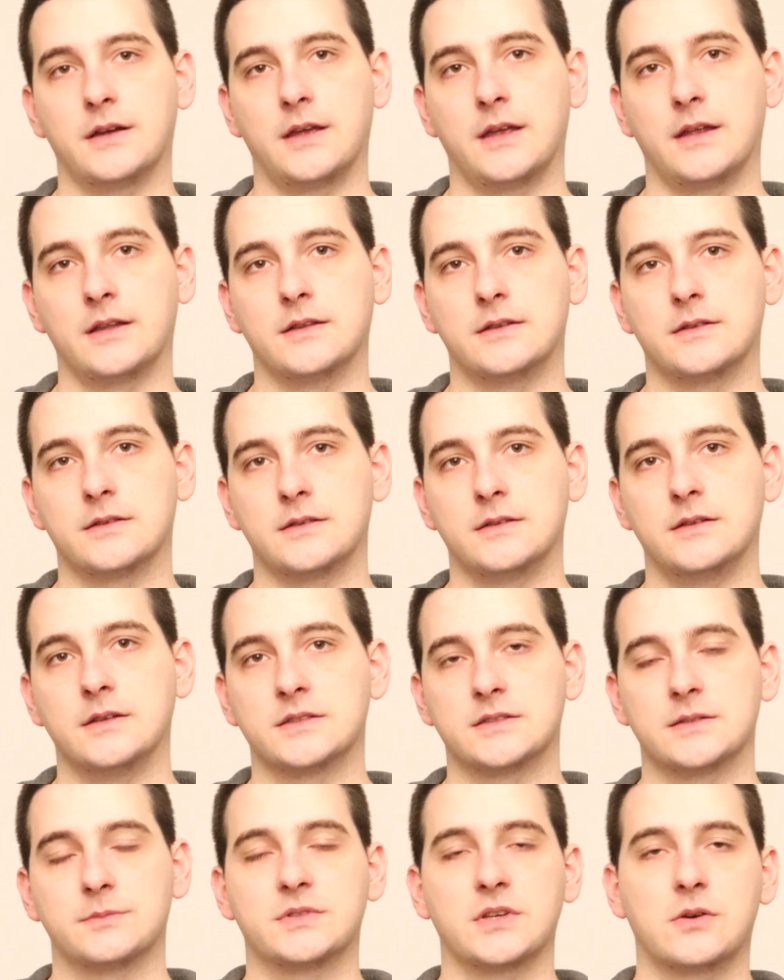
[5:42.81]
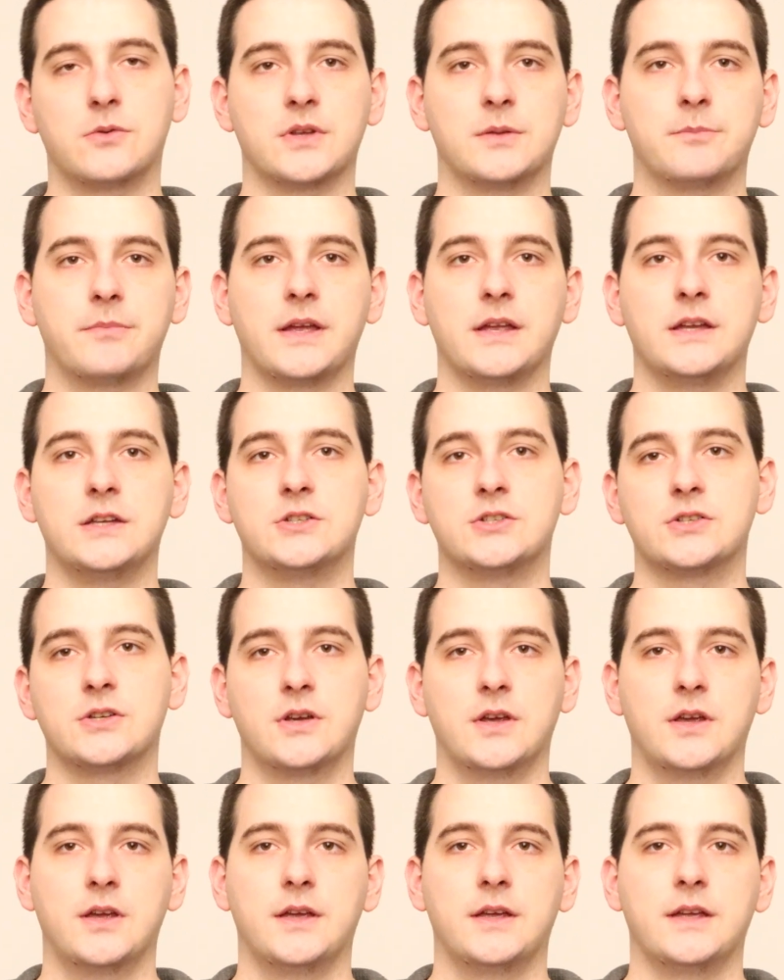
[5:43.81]
and the subsequent page
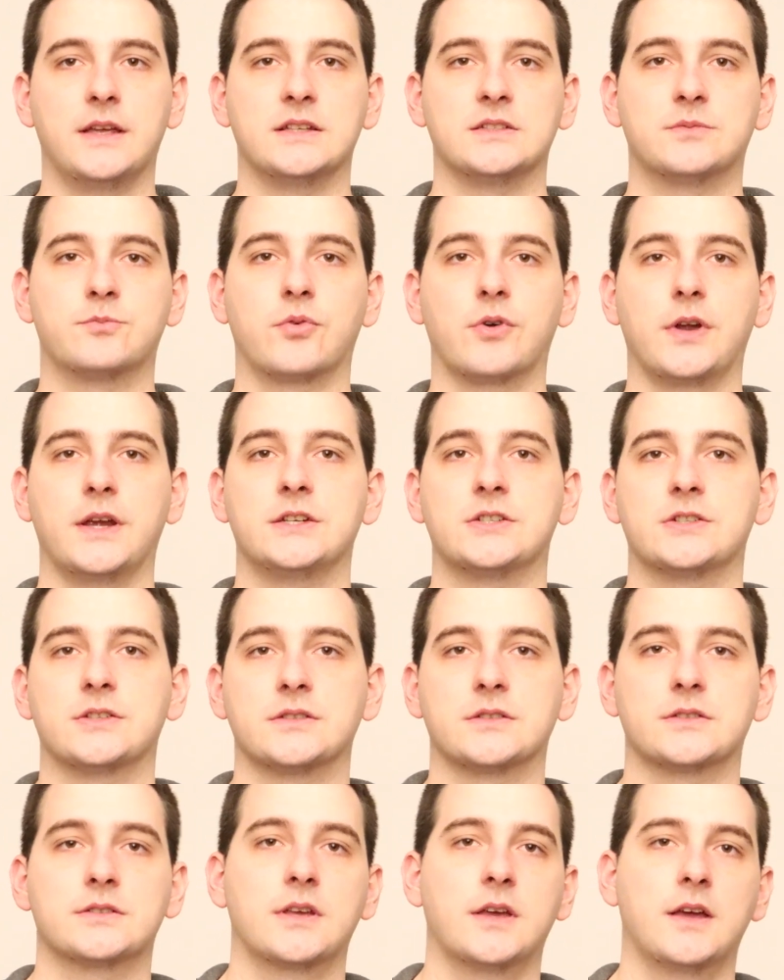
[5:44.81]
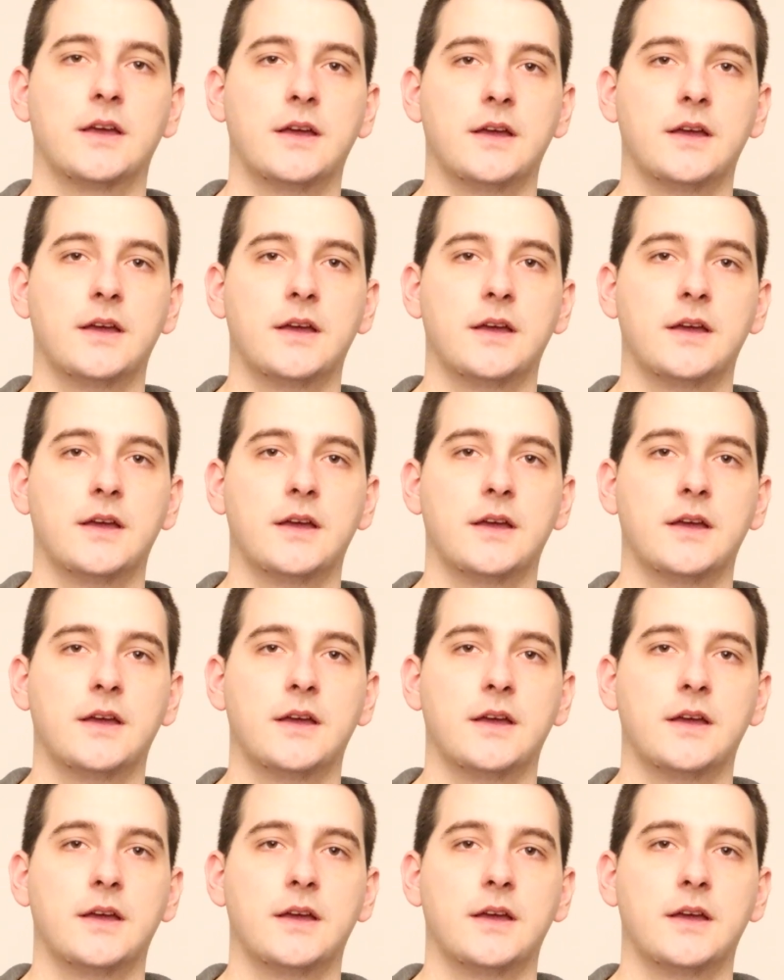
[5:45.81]
inspirations.